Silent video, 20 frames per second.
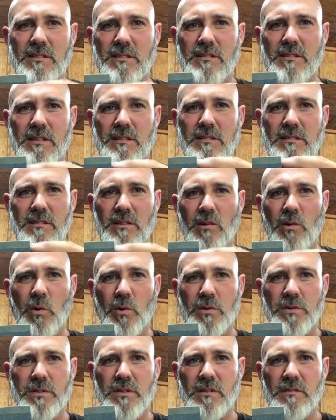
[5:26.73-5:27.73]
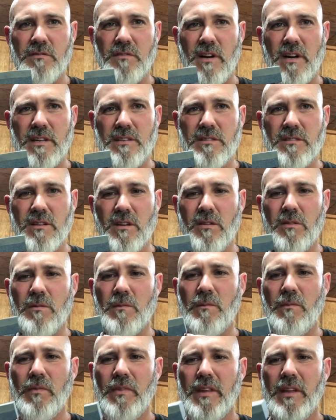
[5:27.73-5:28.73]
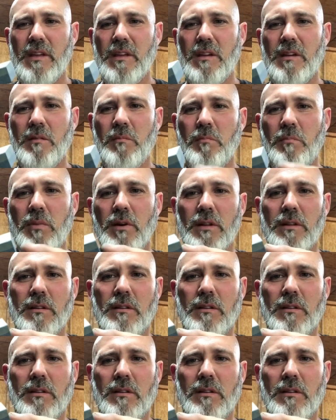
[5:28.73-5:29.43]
This is a coarse and a fine stone, but